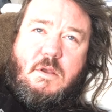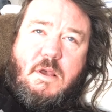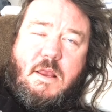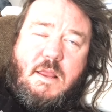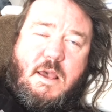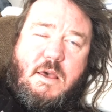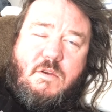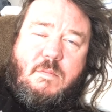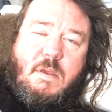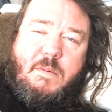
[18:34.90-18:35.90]
And yeah,
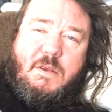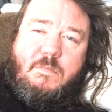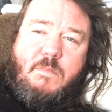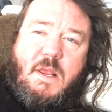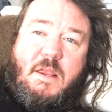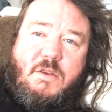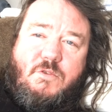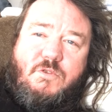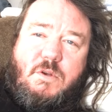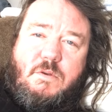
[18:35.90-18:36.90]
there may be many
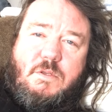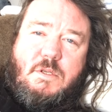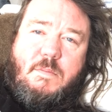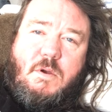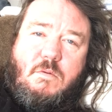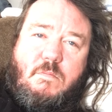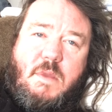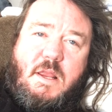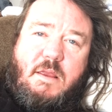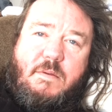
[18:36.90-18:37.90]
truths about
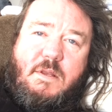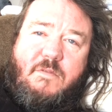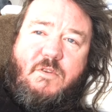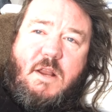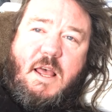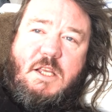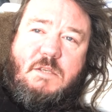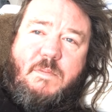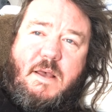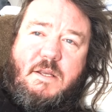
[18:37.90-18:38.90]
many different
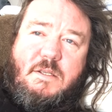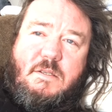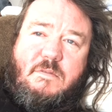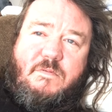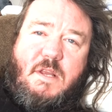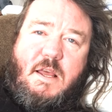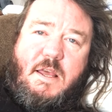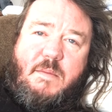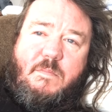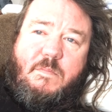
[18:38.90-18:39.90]
aspects of
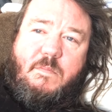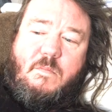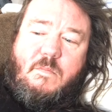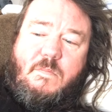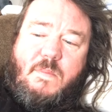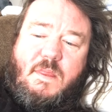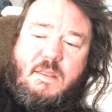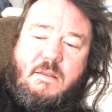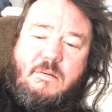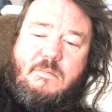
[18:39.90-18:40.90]
time,
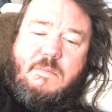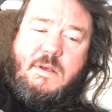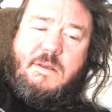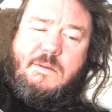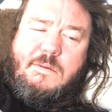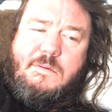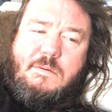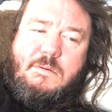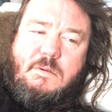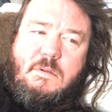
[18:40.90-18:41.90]
but
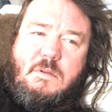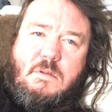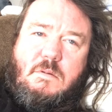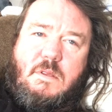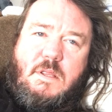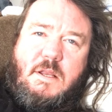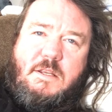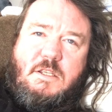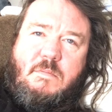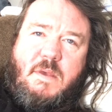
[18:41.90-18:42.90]
that
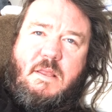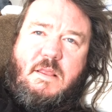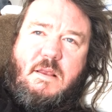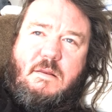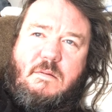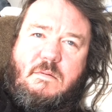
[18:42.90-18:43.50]
doesn't mean that